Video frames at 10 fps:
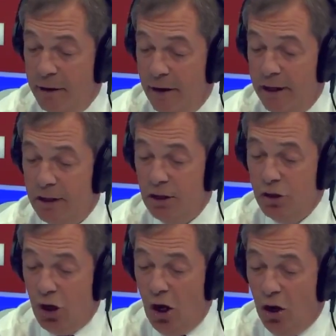going to
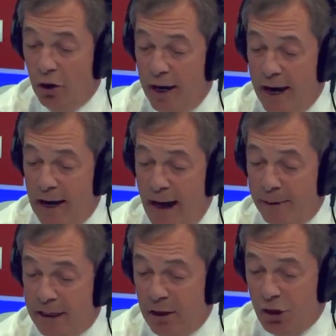John in
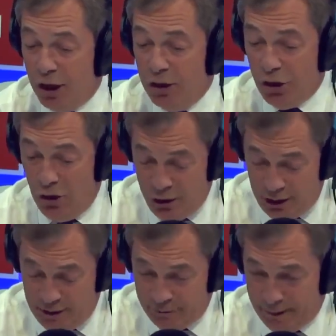Aberdeenshire. John,
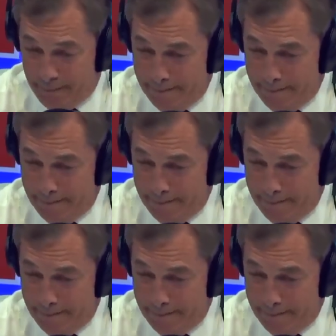good evening.